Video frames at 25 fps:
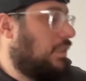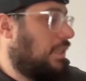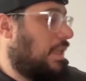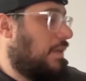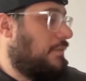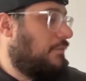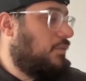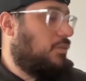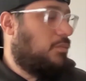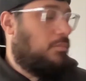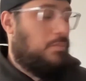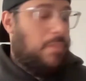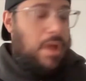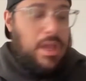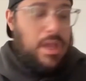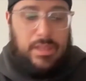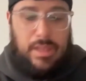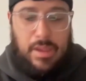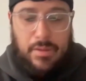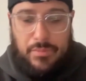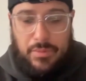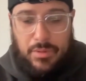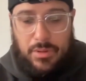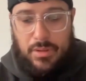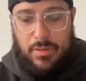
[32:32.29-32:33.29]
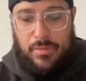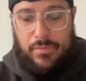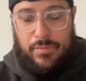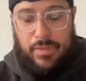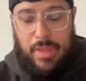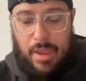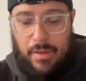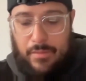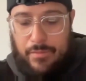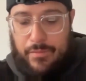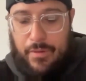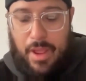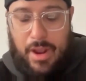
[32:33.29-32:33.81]
level of
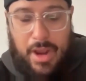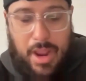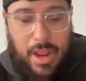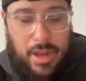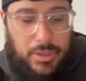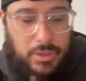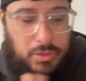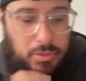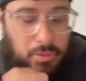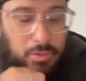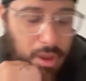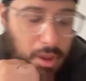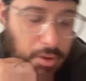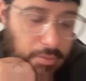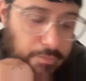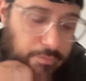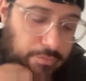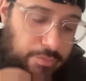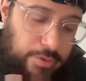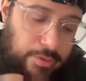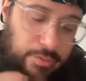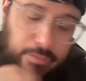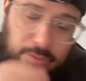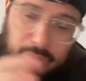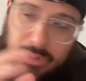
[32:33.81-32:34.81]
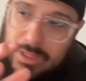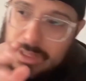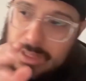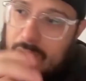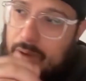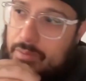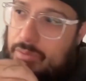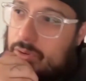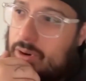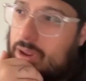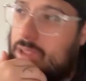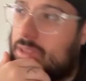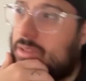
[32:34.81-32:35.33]
like financial comfort was
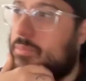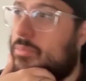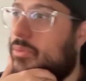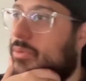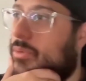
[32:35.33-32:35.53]
never at the